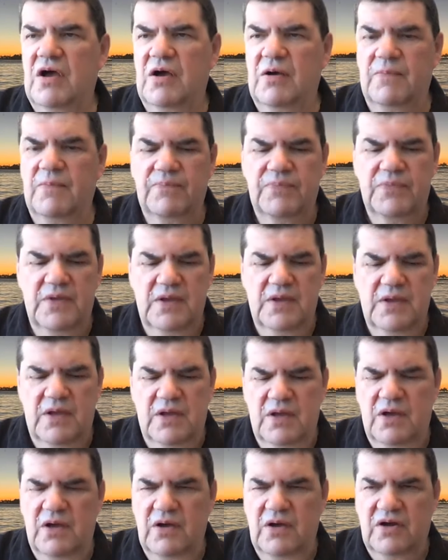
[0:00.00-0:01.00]
um,
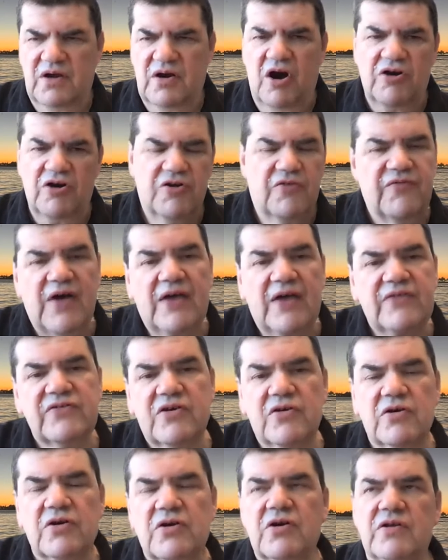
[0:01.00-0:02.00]
uh,
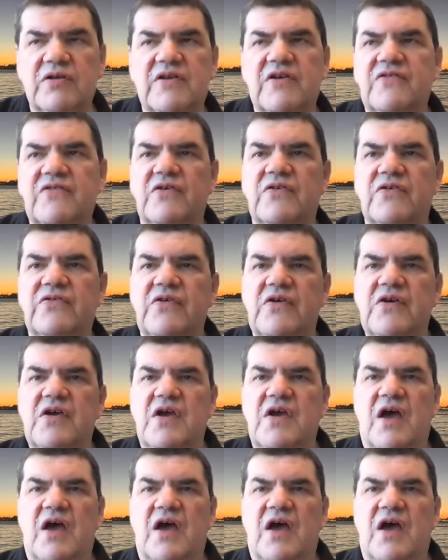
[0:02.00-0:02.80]
cardiovascular conditions,